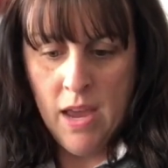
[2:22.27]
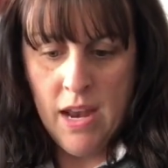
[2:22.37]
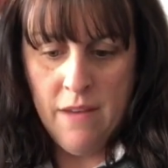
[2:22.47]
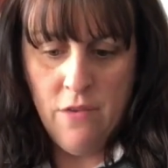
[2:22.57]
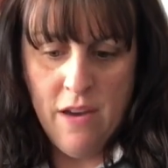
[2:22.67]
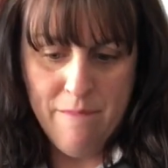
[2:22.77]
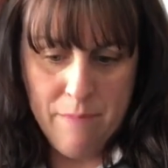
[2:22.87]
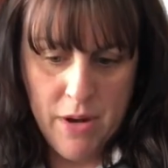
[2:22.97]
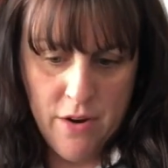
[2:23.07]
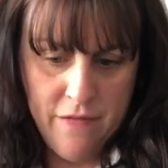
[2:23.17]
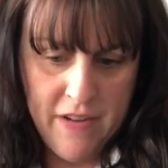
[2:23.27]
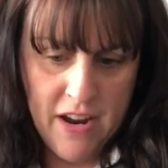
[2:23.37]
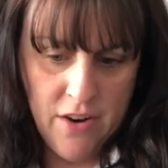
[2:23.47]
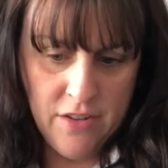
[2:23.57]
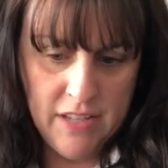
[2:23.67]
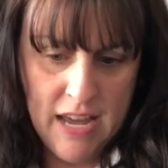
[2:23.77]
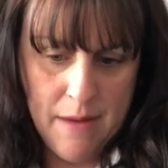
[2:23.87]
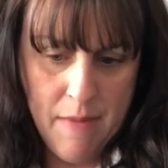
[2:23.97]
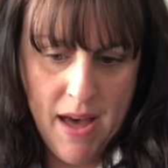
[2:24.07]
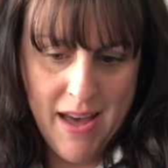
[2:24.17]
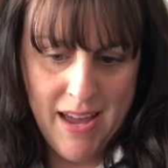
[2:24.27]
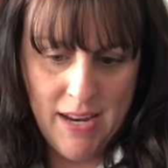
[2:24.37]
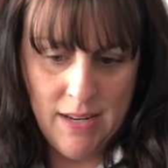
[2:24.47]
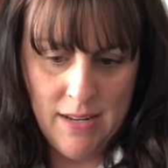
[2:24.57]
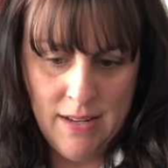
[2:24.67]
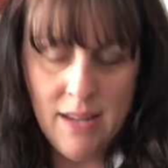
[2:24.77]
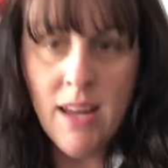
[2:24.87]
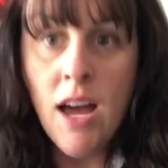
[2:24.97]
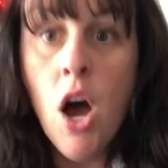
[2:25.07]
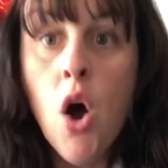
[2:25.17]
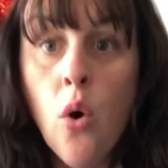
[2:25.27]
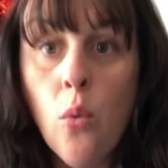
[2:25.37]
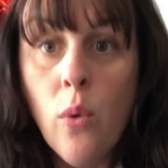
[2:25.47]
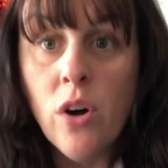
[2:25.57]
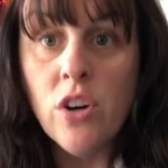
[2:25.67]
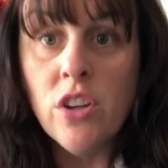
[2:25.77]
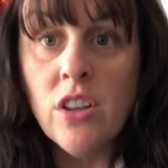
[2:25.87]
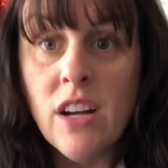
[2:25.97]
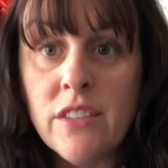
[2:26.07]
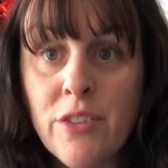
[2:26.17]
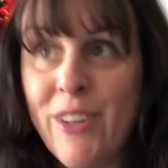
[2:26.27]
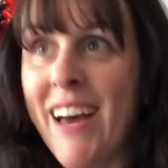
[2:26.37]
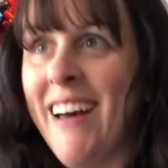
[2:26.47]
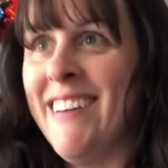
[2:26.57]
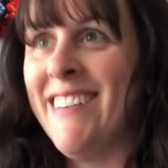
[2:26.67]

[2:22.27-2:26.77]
And if you have butterfingers like mine, well, good luck to you.